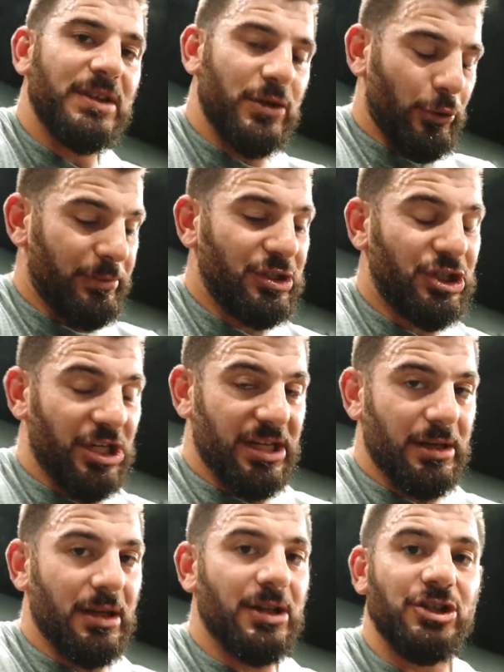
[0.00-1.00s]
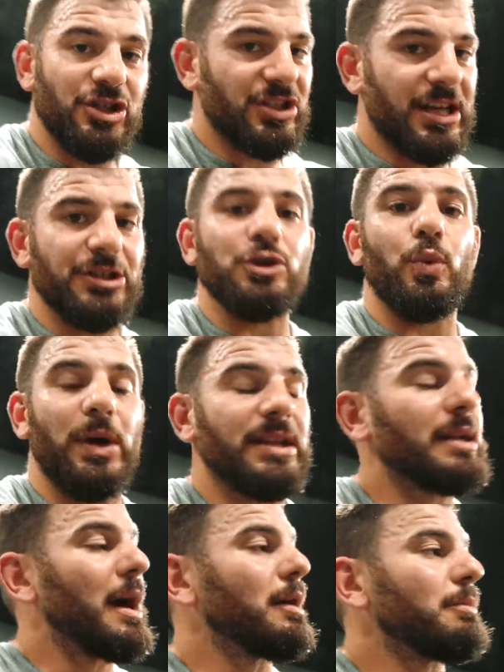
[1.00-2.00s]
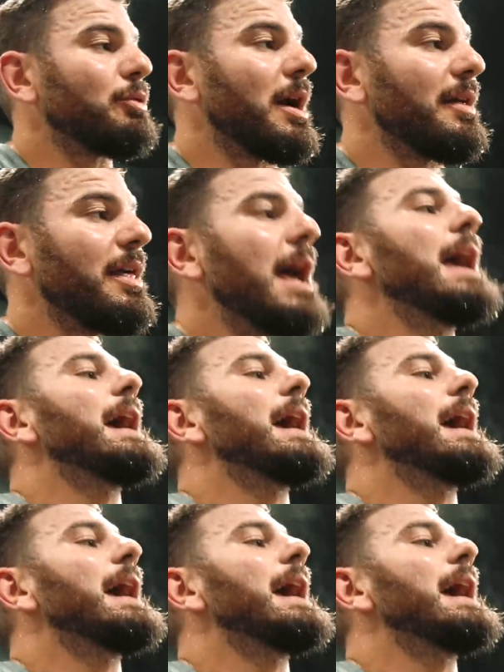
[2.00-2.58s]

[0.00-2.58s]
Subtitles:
So a machine just gets you winded, out of breath,